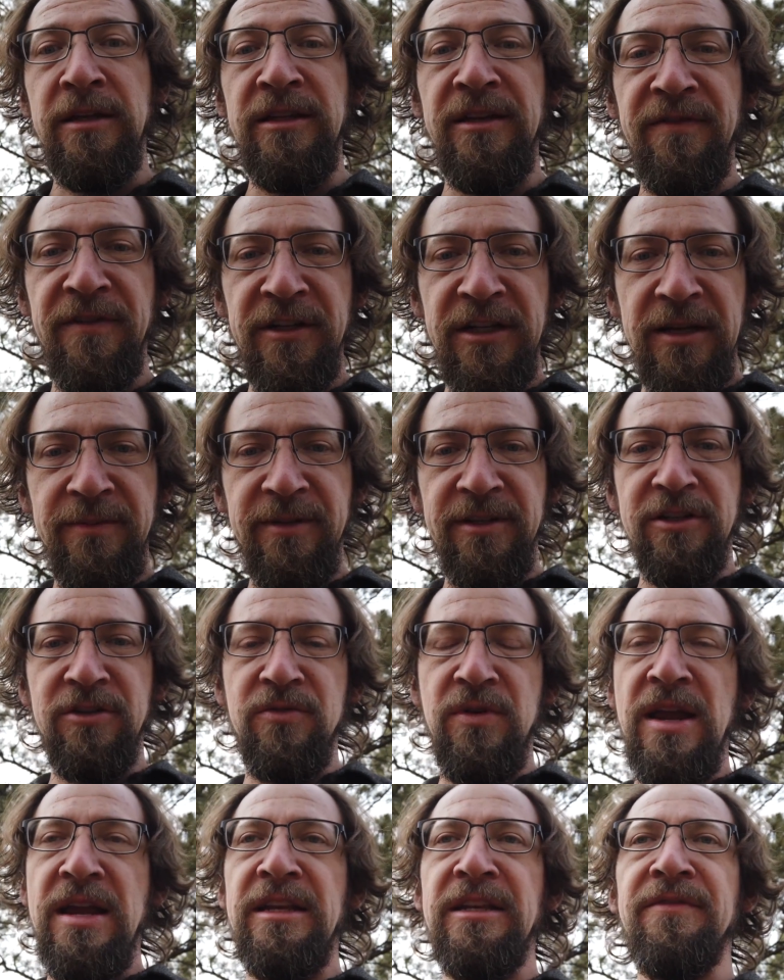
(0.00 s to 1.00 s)
in different types of
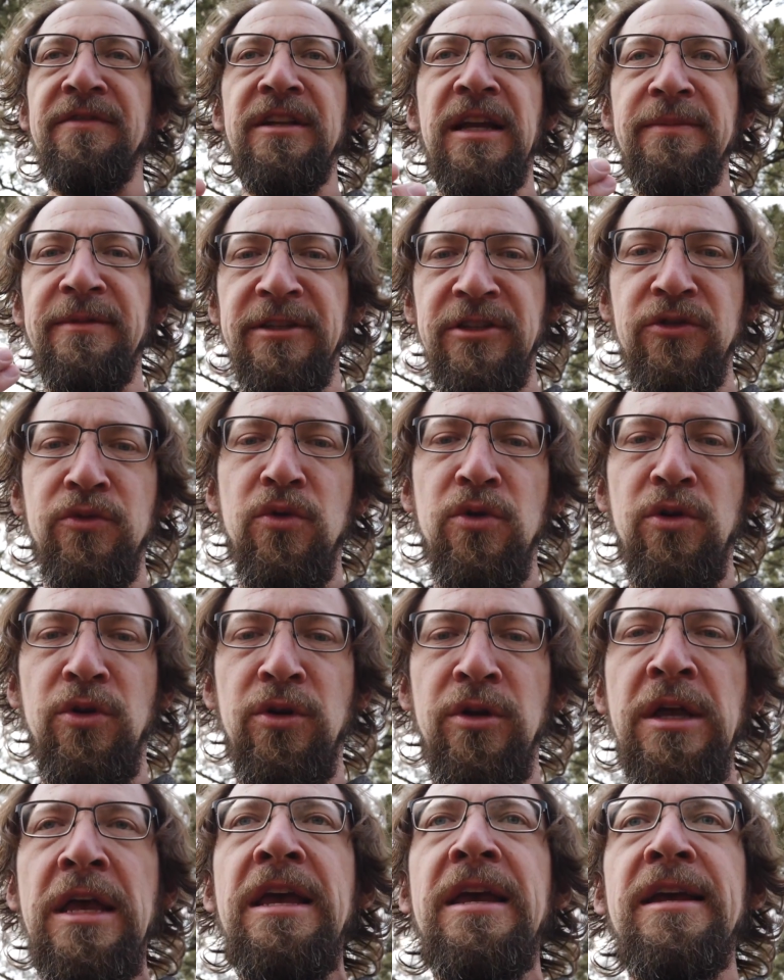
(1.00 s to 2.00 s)
terrain, different types of
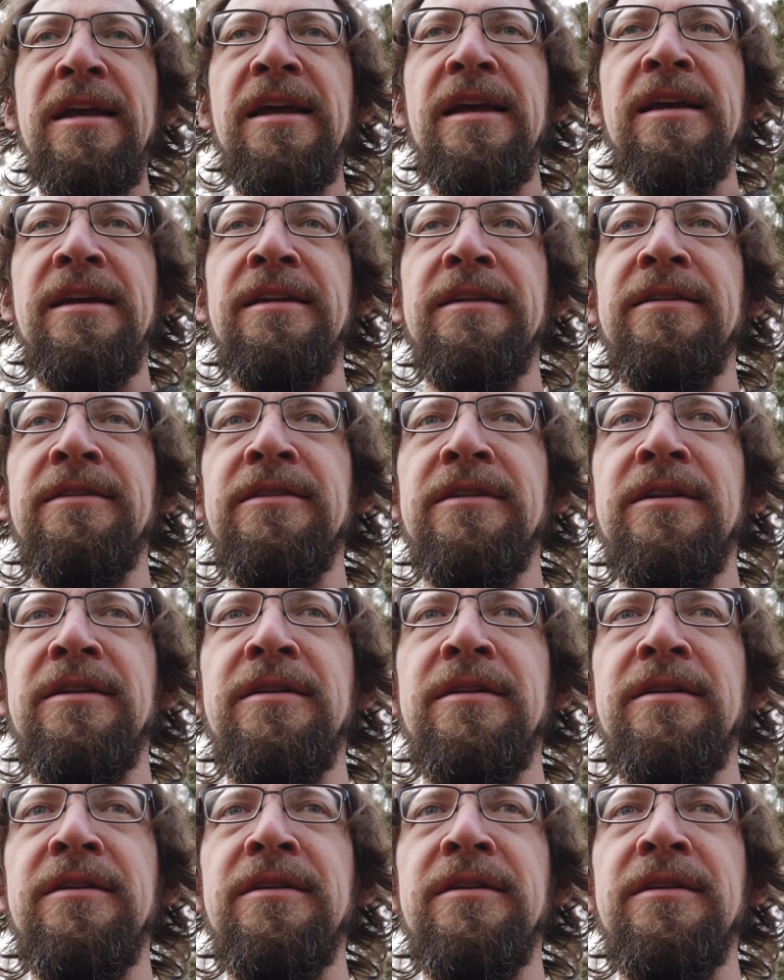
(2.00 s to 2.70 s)
soil, and